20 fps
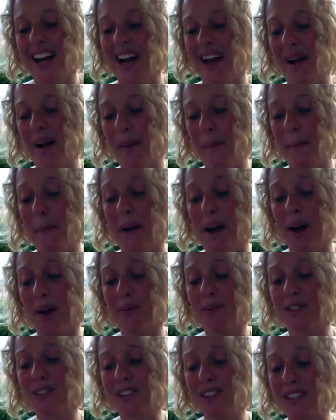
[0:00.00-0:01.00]
I
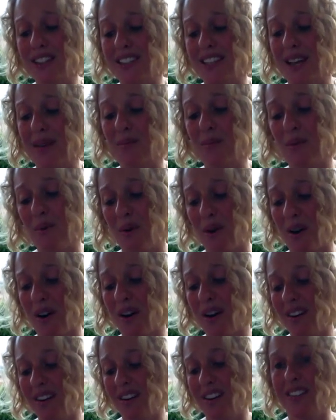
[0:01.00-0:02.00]
was going to say
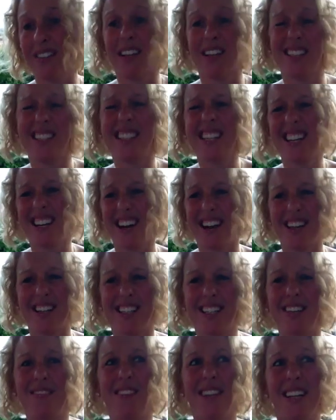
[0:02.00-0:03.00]
more, because I'd seen it on
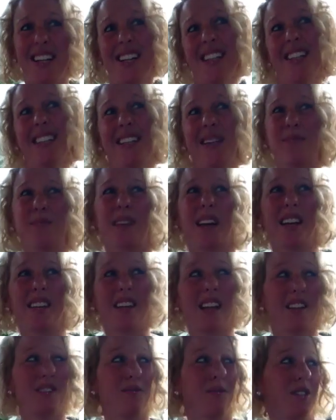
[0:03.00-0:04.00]
TV, and it seemed like
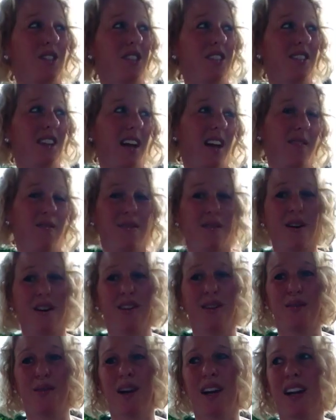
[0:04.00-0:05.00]
that's what you say if you're
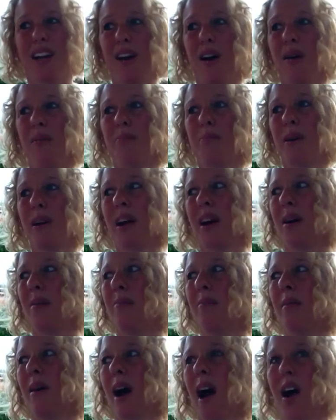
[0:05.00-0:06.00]
on the radio, but
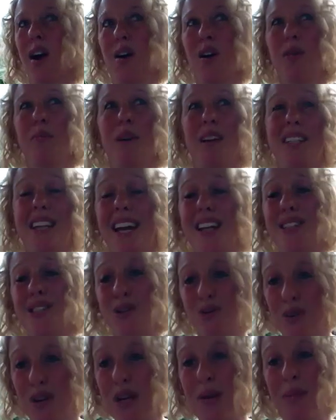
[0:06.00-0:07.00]
I heard my dad
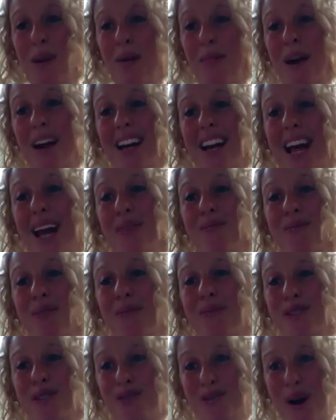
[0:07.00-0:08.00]
screaming my name
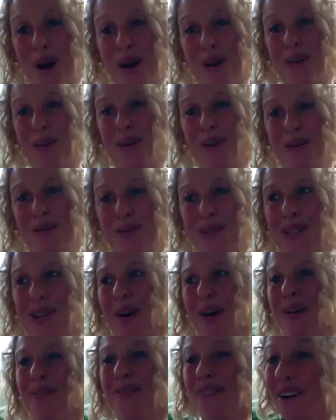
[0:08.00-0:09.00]
from the truck room,
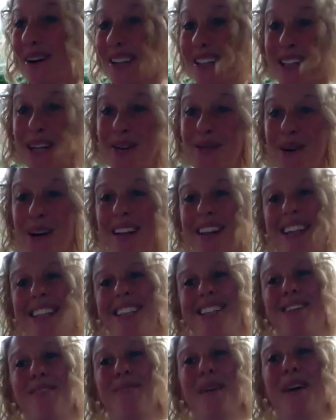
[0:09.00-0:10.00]
so I fairly quickly
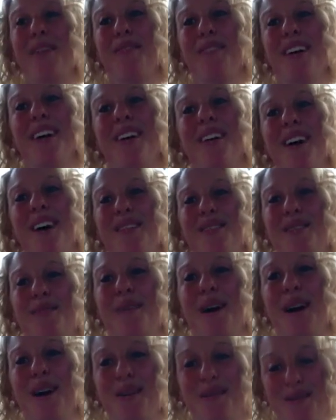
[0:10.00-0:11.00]
took my finger off the
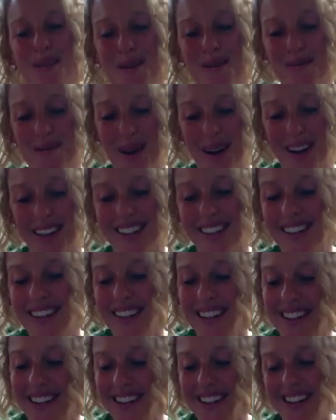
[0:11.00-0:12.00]
microphone button
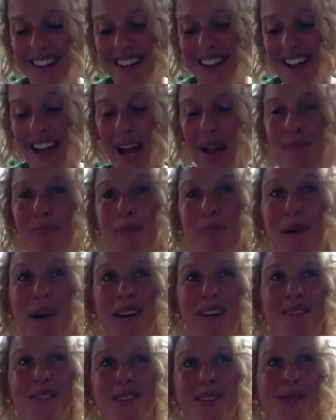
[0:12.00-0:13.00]
and
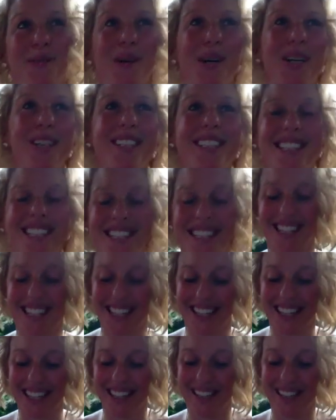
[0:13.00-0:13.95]
prepared for the worst.